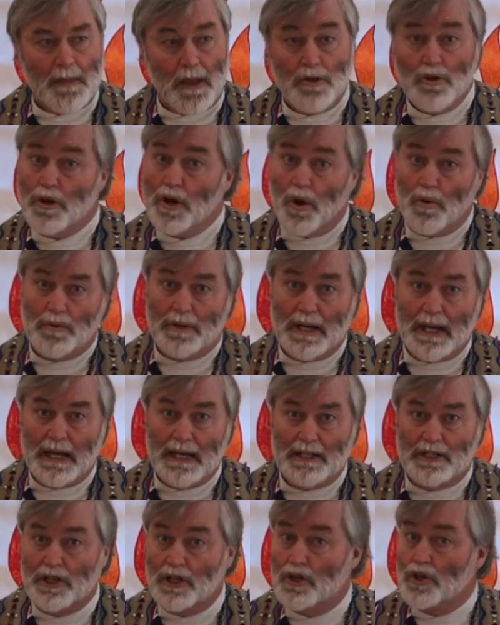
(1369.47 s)
You don't
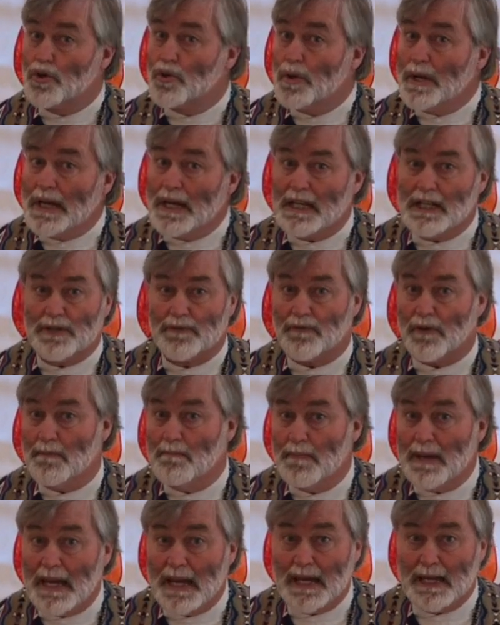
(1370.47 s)
need decrees from
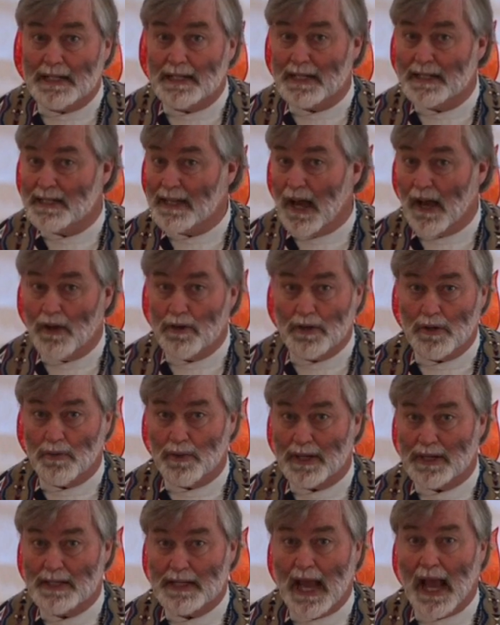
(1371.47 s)
me to tell you
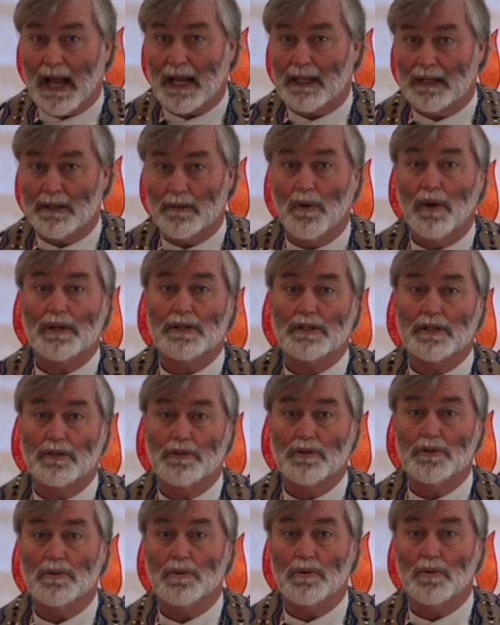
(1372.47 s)
exactly what to
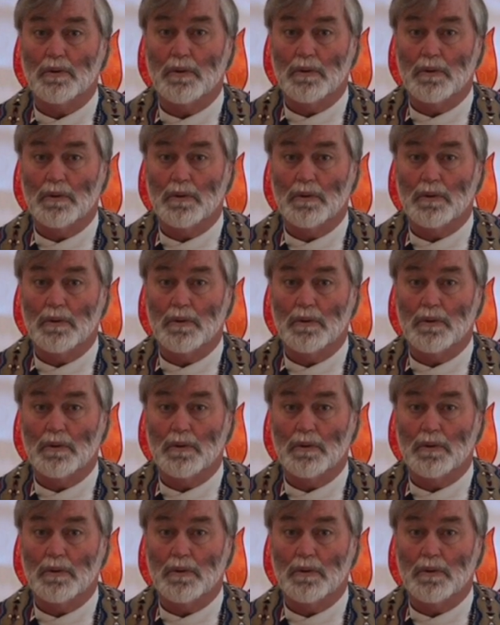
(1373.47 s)
do.